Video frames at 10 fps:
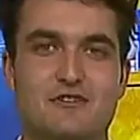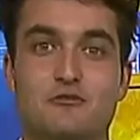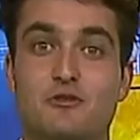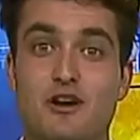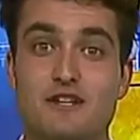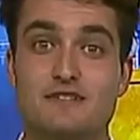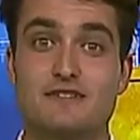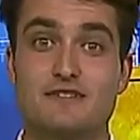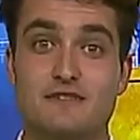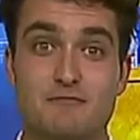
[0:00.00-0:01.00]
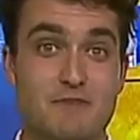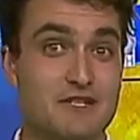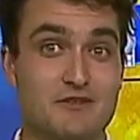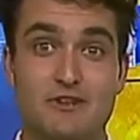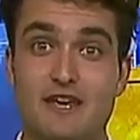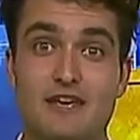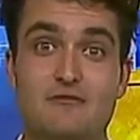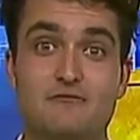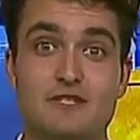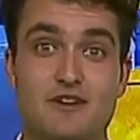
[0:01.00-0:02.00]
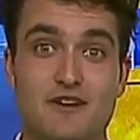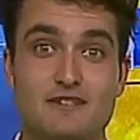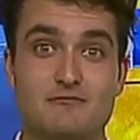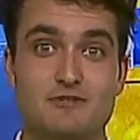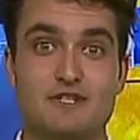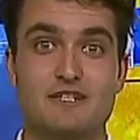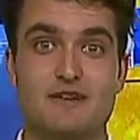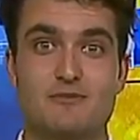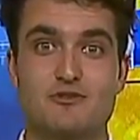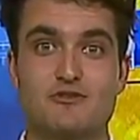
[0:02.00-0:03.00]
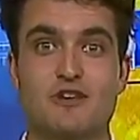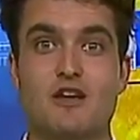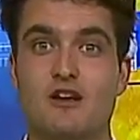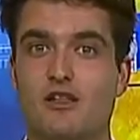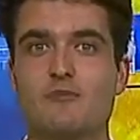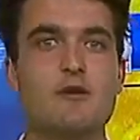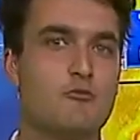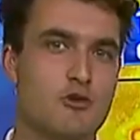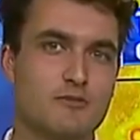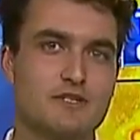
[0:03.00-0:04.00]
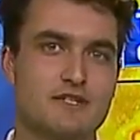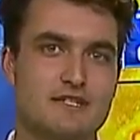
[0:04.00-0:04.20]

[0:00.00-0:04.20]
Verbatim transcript: across Minnesota and Wisconsin, we're seeing temperatures a little bit warmer to the